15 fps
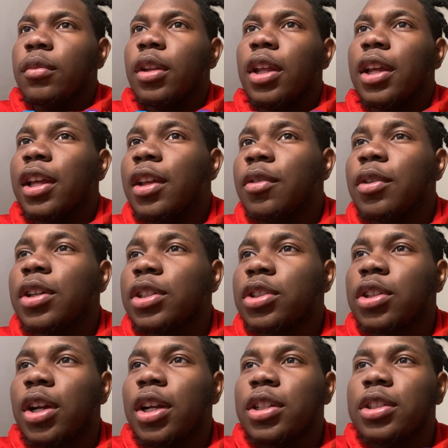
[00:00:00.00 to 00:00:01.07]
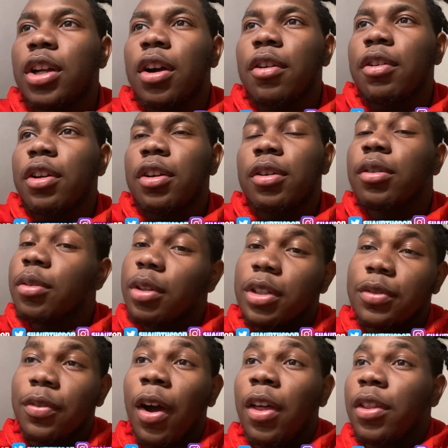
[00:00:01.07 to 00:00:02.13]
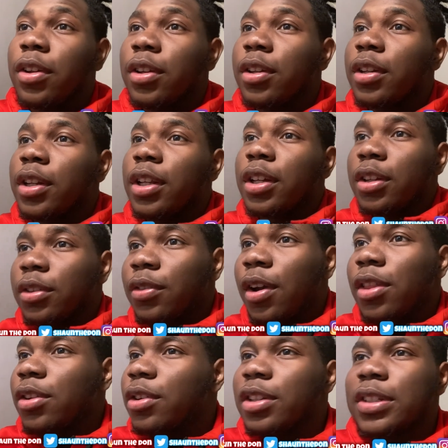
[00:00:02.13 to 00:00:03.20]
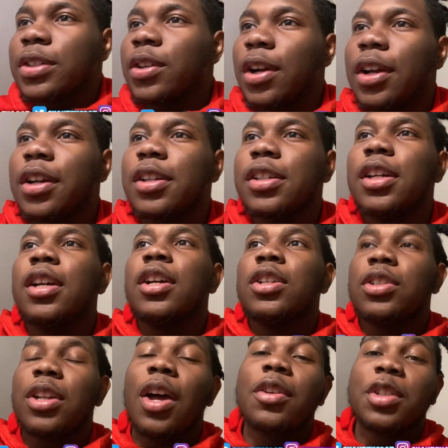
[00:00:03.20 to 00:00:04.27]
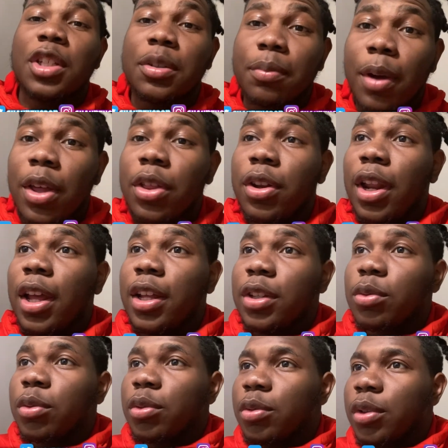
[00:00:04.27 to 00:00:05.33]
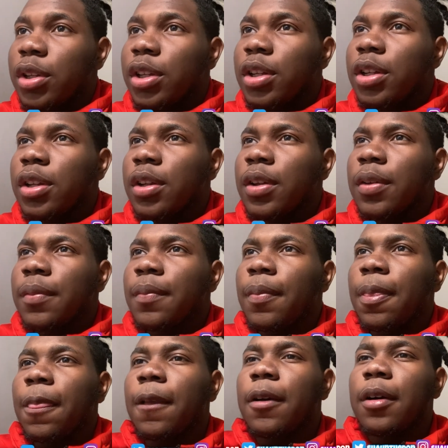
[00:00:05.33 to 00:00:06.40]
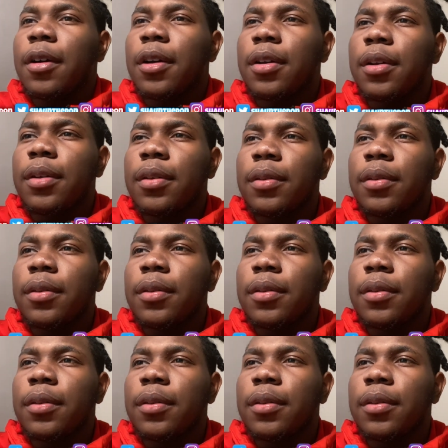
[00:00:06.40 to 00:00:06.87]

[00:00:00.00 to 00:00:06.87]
Yeah, he was trash. Dario, his father, Dio's father is trash. So that was his mother that his was with. Okay.